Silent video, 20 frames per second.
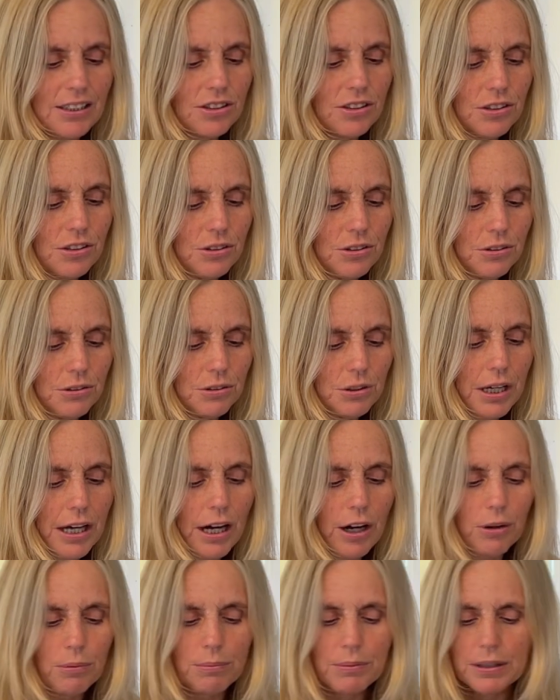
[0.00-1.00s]
to
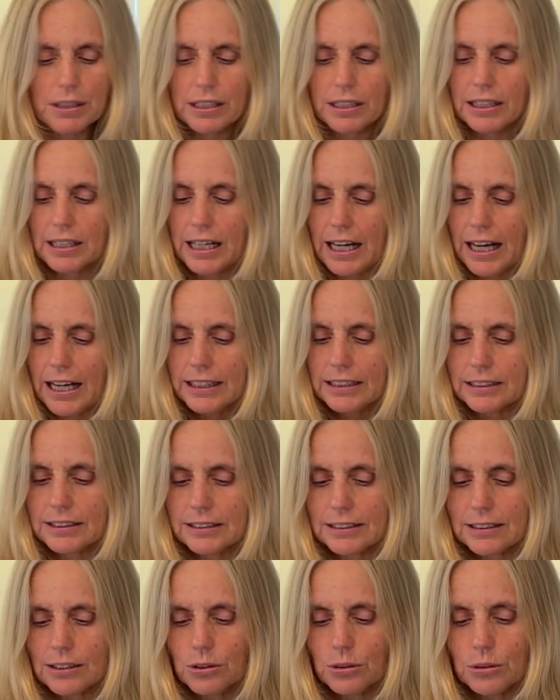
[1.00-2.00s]
help the
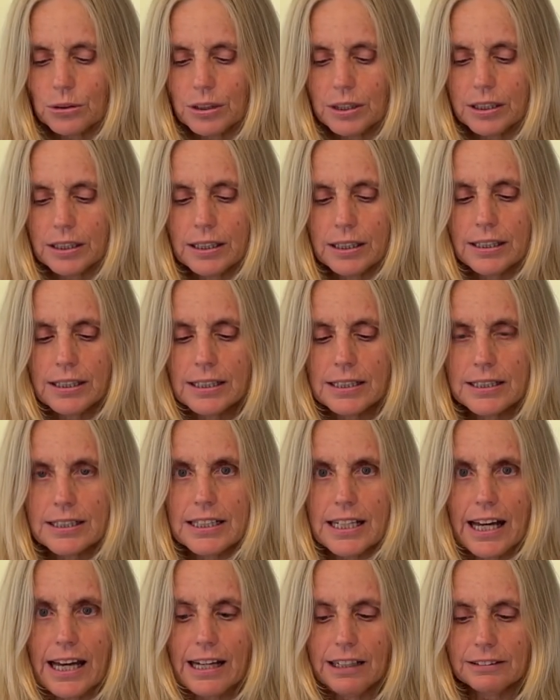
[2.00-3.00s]
onions cook
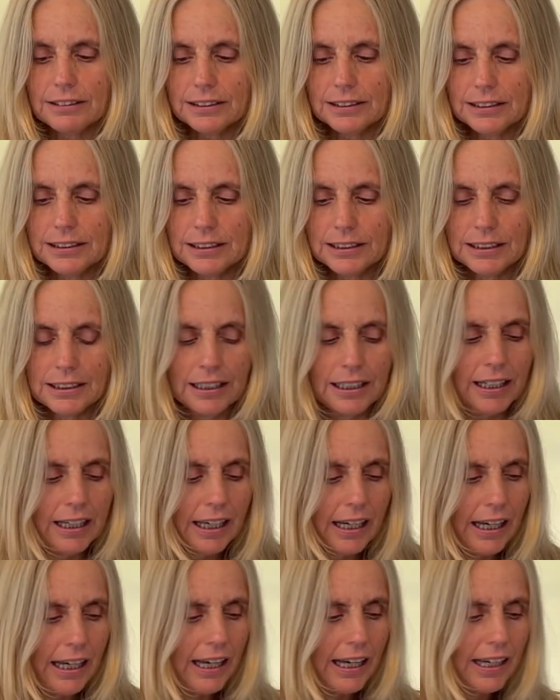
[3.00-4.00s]
down.
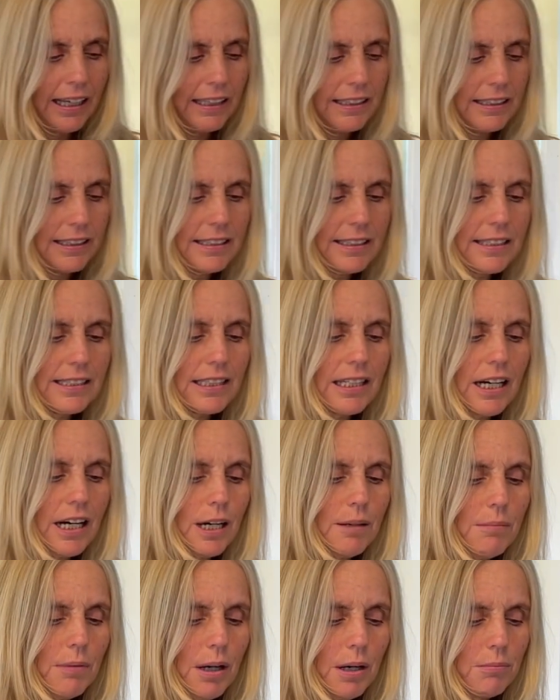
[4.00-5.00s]
And this
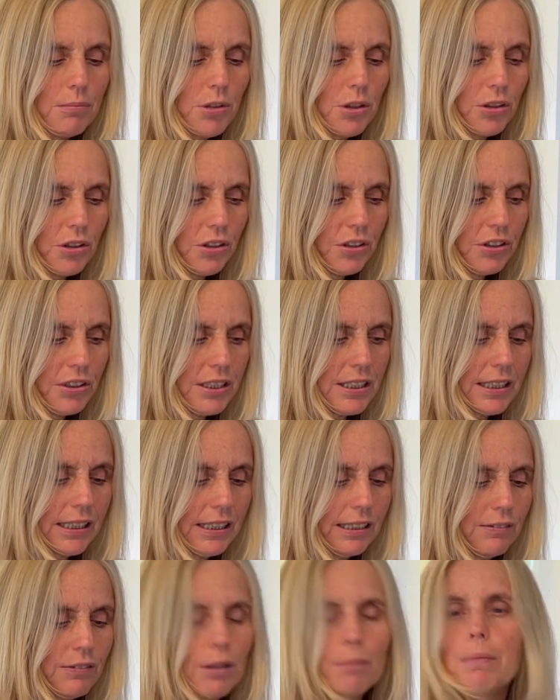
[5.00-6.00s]
time I'm not going to
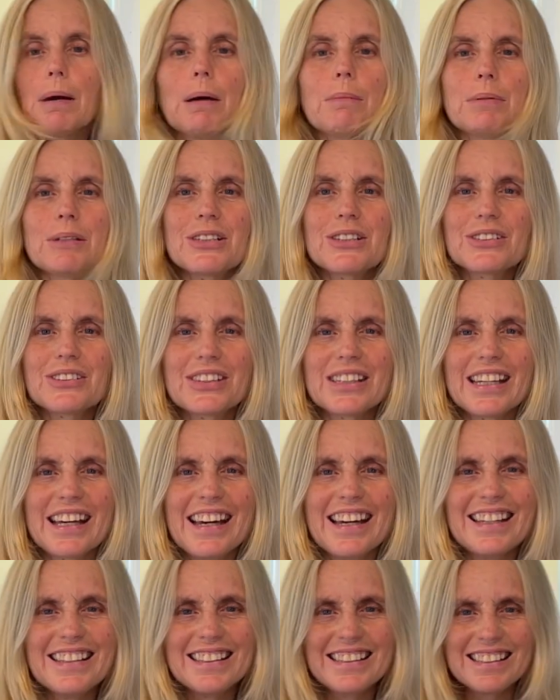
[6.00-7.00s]
leave the pepper till the
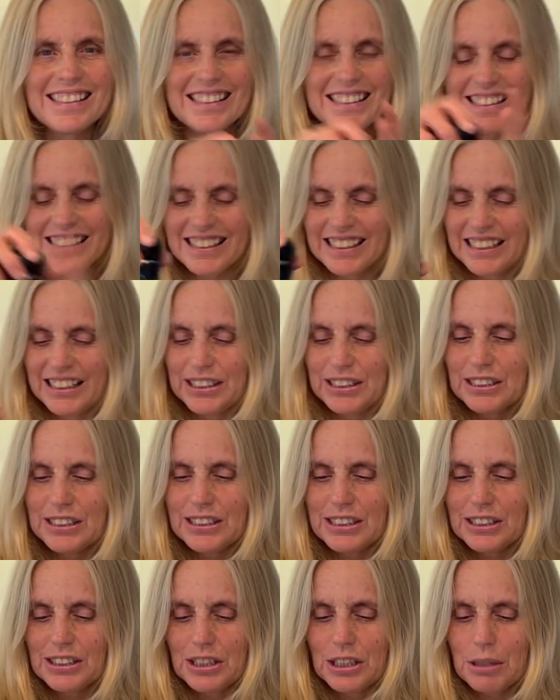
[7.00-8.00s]
end.
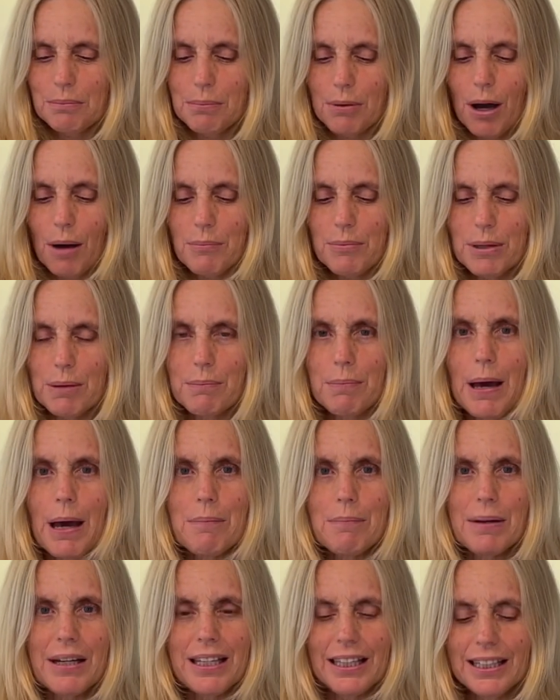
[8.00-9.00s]
So I'm going to pop the
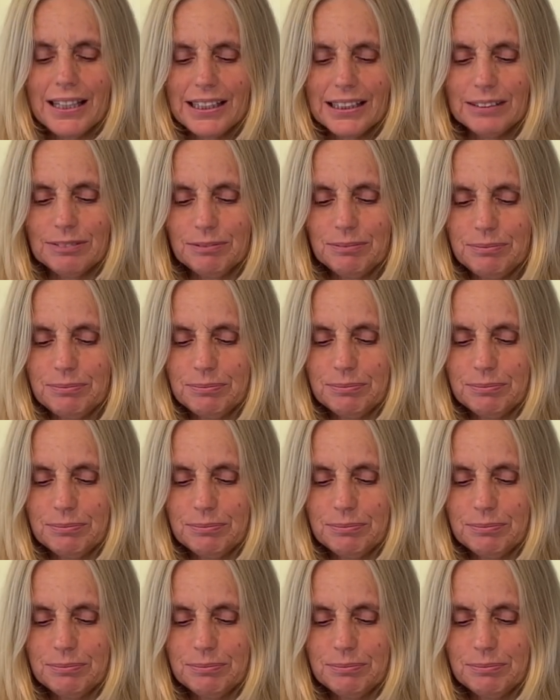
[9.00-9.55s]
pepper in